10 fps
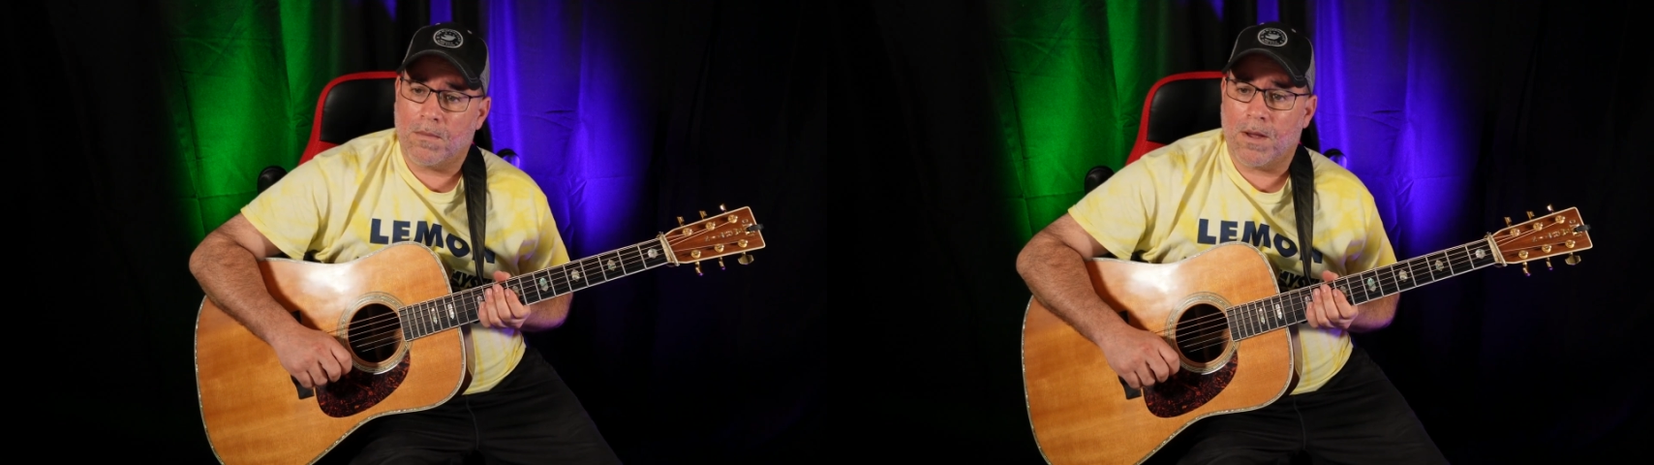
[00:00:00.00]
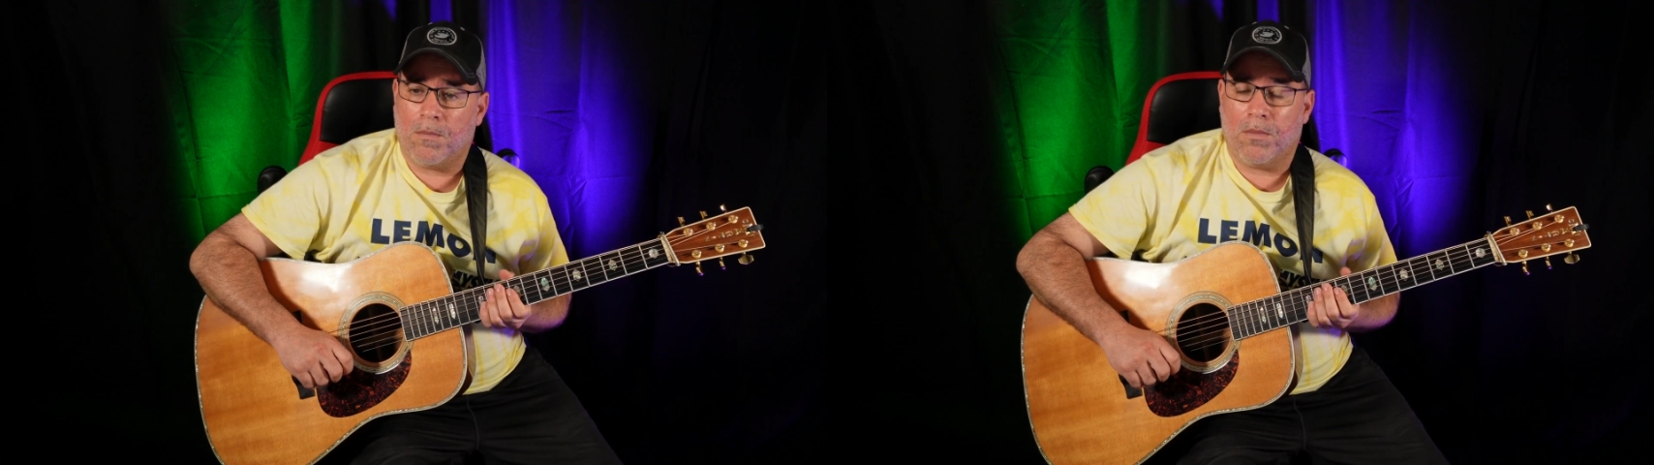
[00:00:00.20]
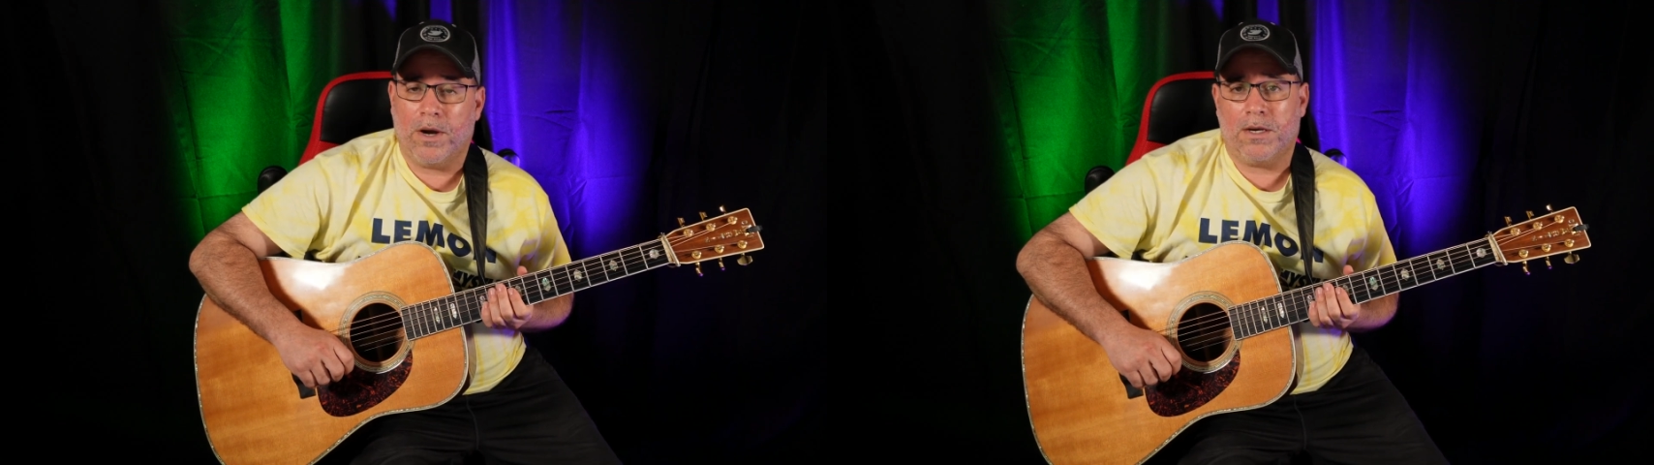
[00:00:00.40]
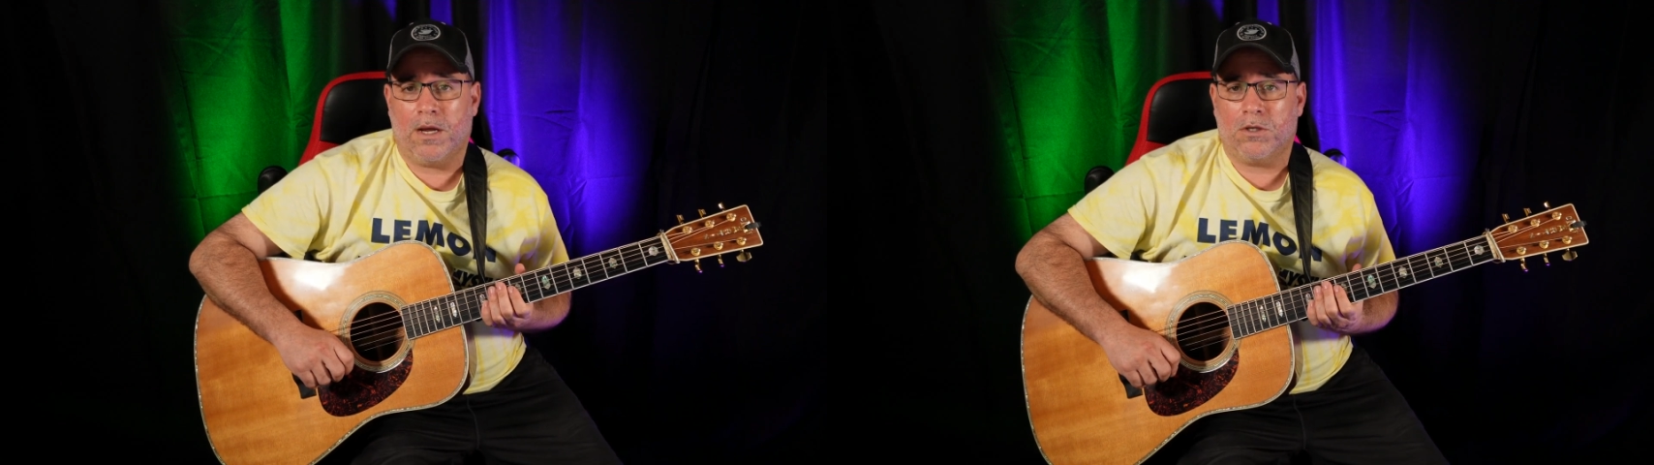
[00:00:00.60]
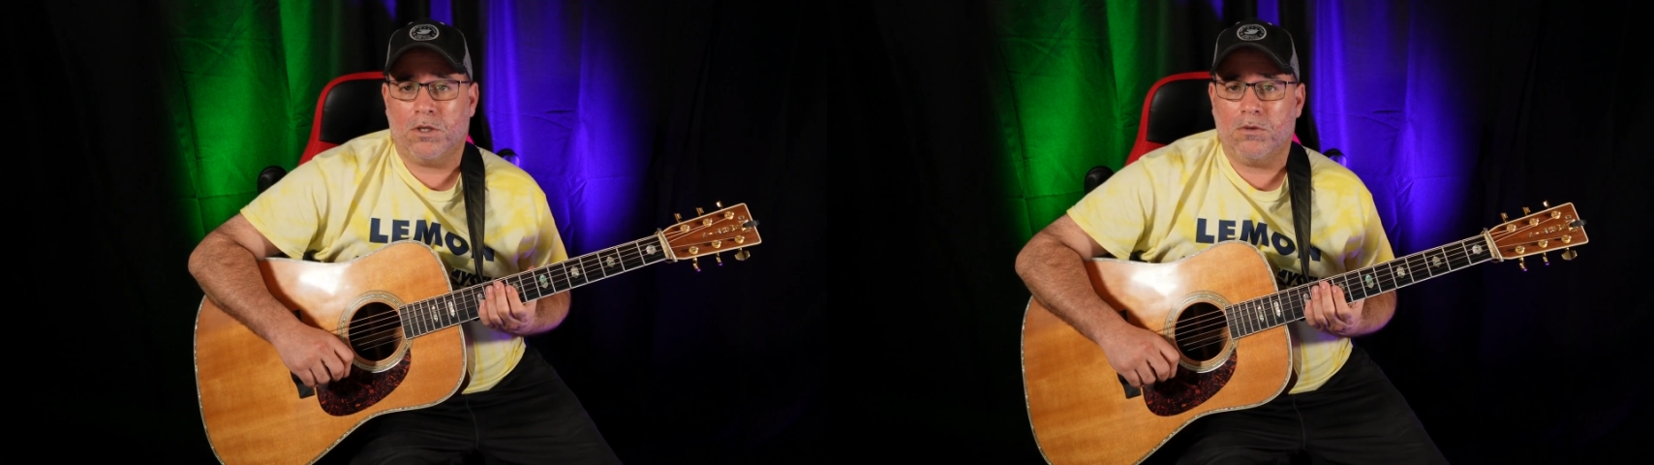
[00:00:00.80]
Mountain
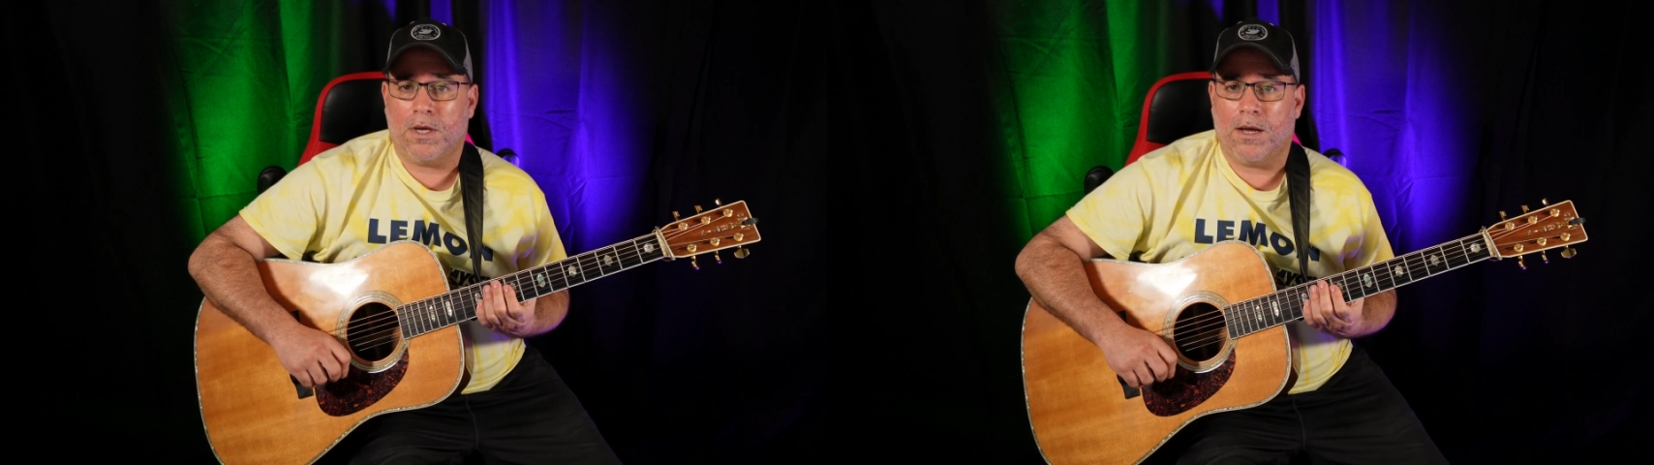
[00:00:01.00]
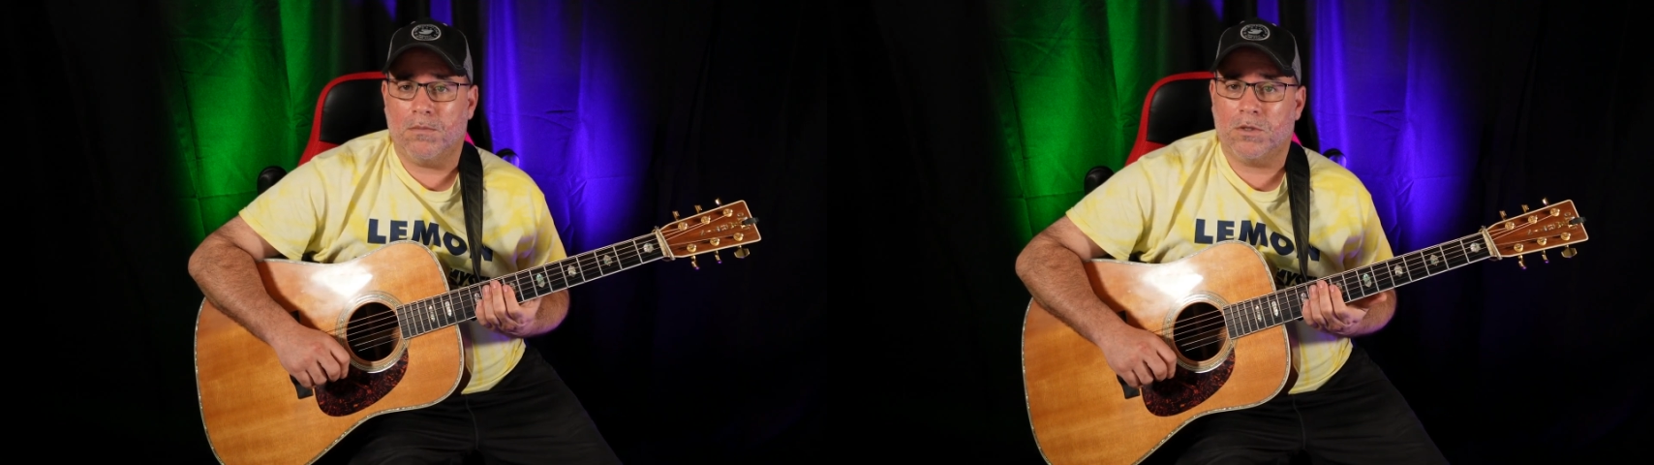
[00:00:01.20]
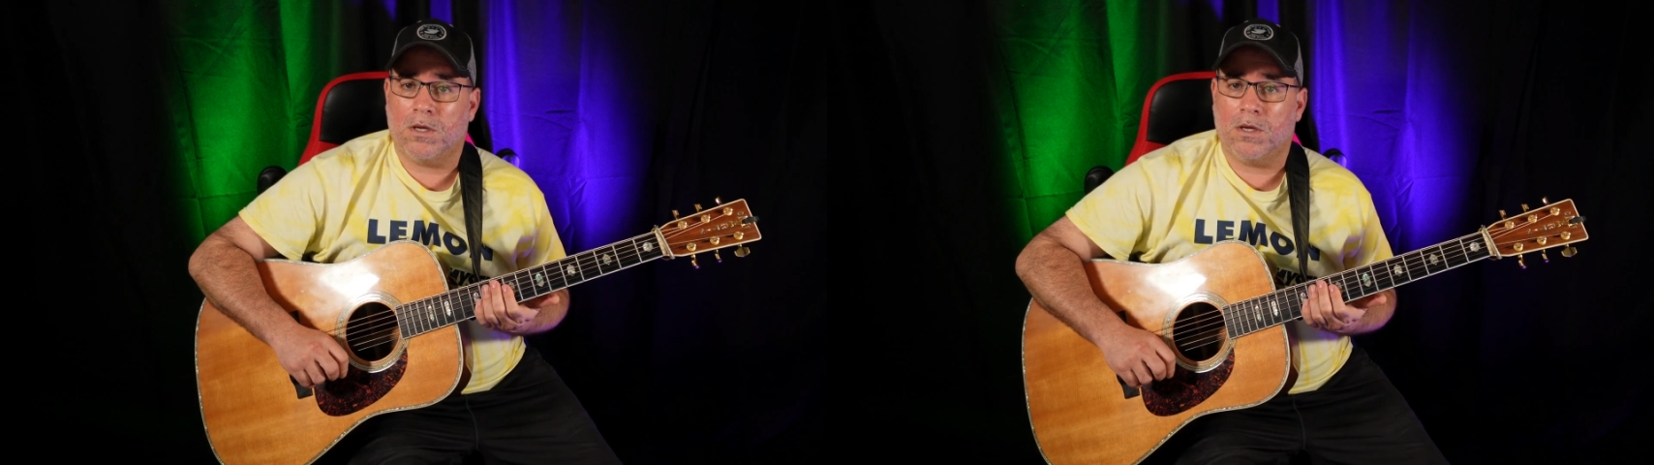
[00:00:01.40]
Breakdown 2 times,